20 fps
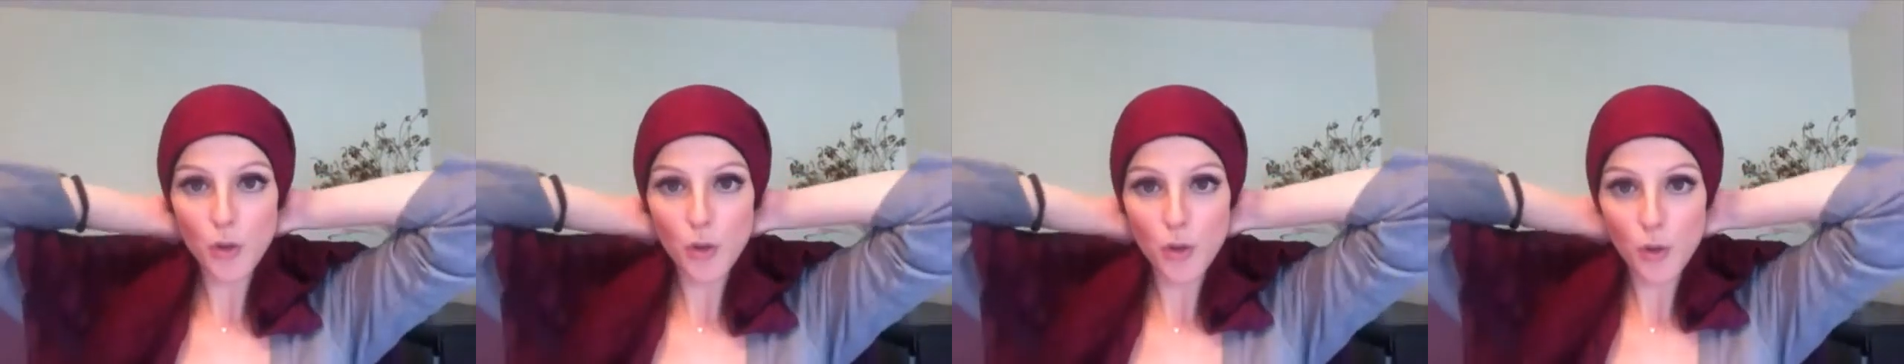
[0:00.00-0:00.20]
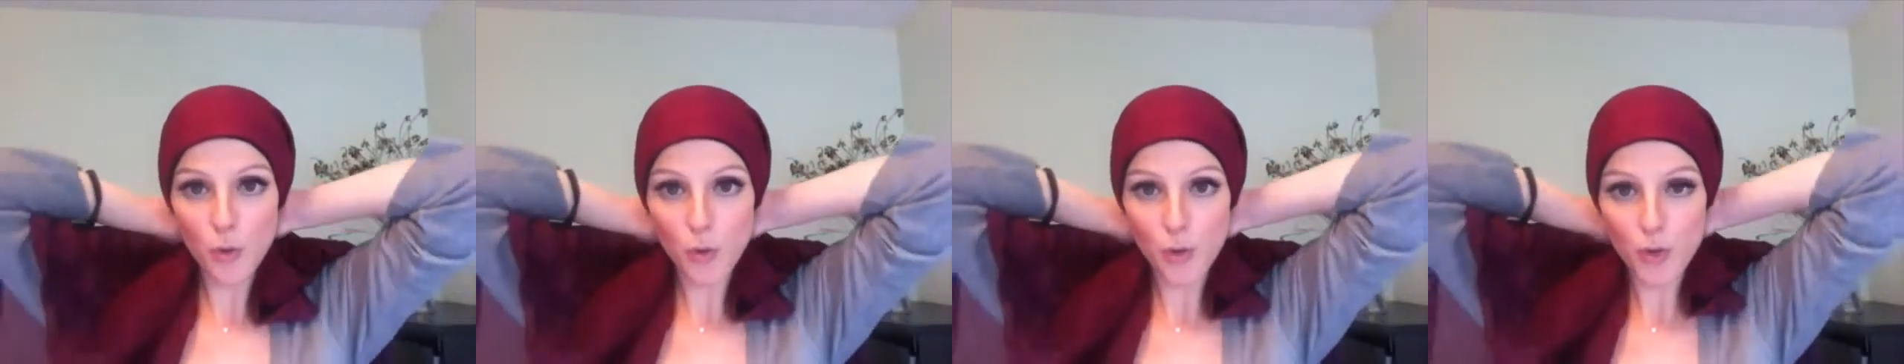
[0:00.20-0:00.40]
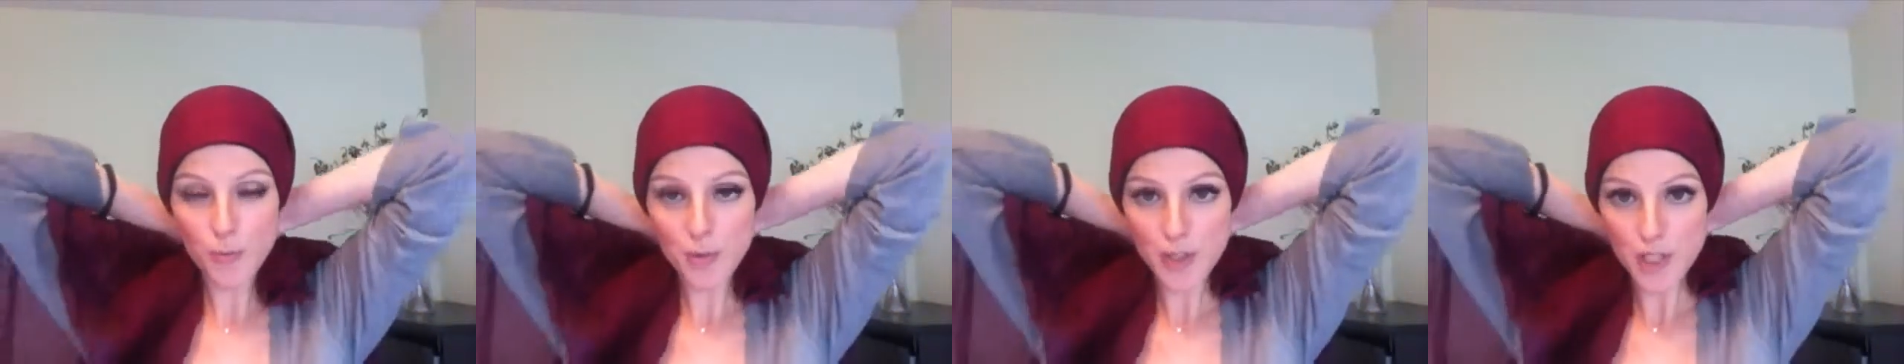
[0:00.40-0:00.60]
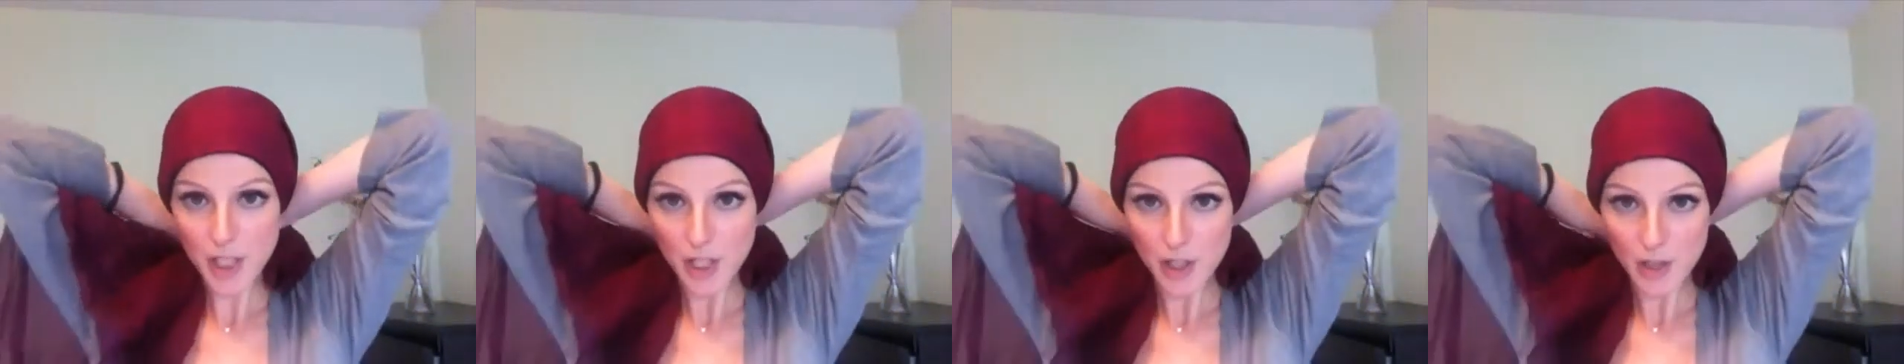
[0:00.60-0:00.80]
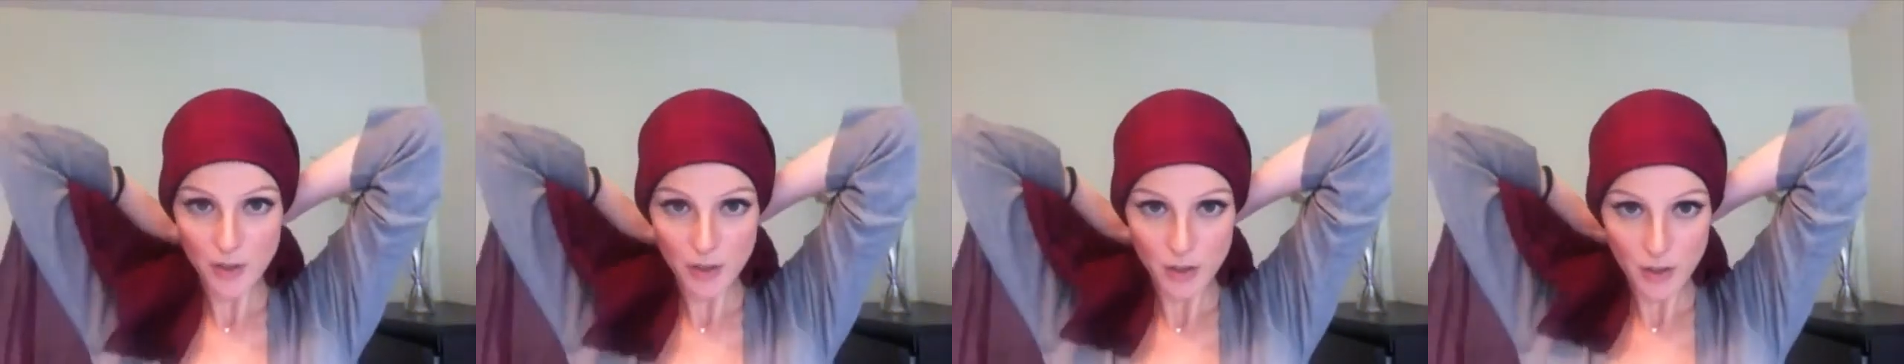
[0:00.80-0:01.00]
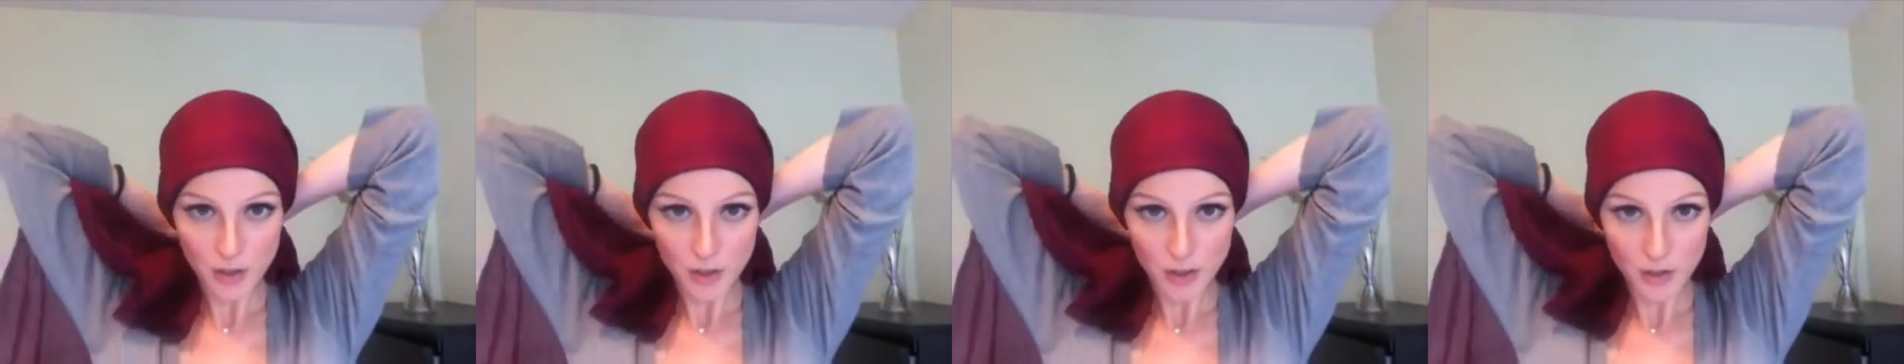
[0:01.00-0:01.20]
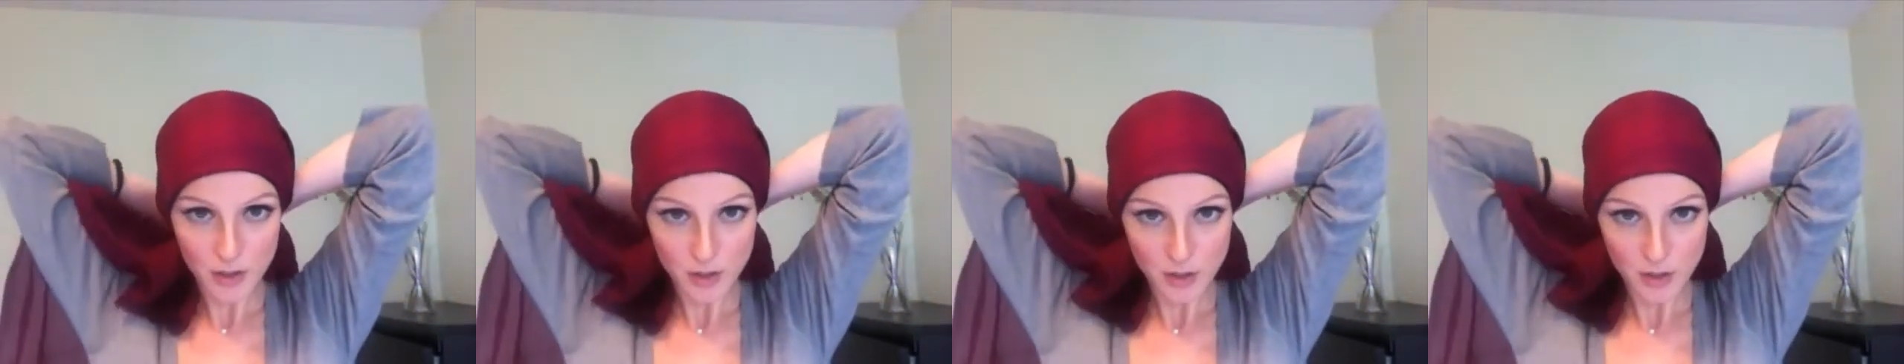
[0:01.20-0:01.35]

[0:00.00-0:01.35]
all the material